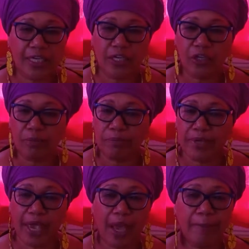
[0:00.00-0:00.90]
ill and be
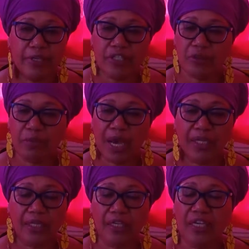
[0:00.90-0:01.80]
happy and
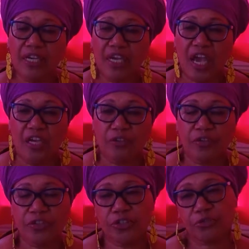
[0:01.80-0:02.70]
smiling. And so
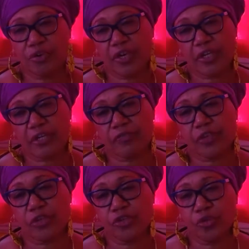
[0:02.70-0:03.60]
this is a great gift that
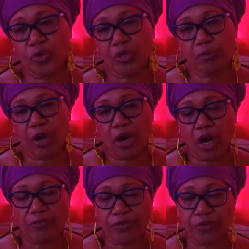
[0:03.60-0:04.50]
you're doing by
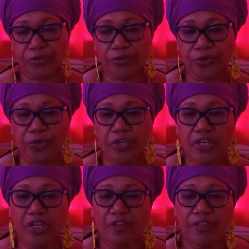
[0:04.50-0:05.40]
offering her
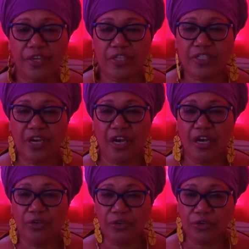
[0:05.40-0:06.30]
this
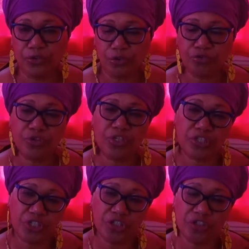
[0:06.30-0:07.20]
nutrient
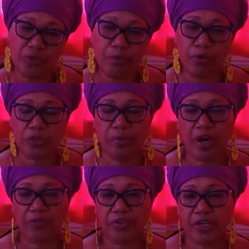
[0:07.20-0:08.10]
dish, the
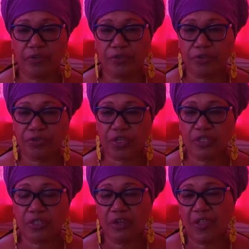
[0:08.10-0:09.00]
Postpartum Recovery
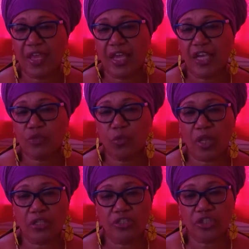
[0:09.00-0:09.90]
Greens, as
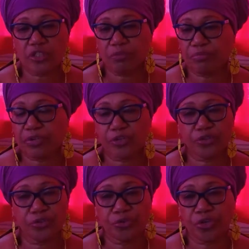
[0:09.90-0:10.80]
well as just bringing it
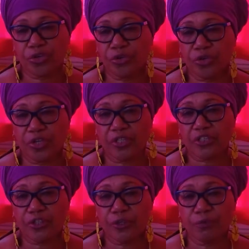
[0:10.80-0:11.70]
to her and cooking it.
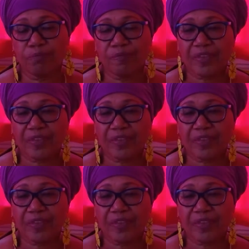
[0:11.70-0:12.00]
So